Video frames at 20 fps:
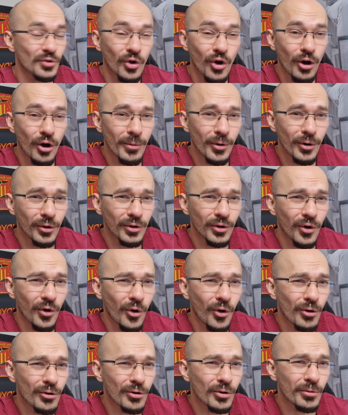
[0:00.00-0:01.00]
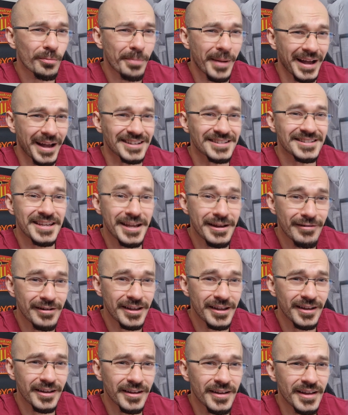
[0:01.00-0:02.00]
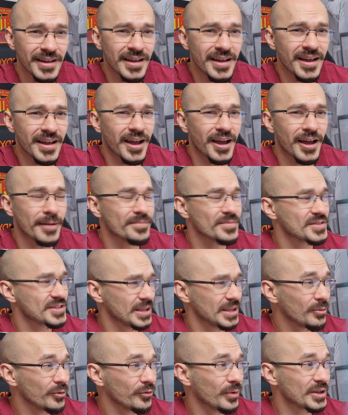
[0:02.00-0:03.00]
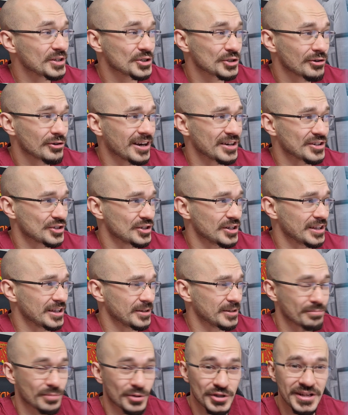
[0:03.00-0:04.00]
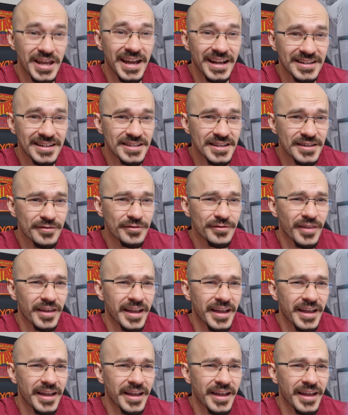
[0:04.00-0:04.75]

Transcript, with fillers: normal oral bacteria, um, some of which are actually protective.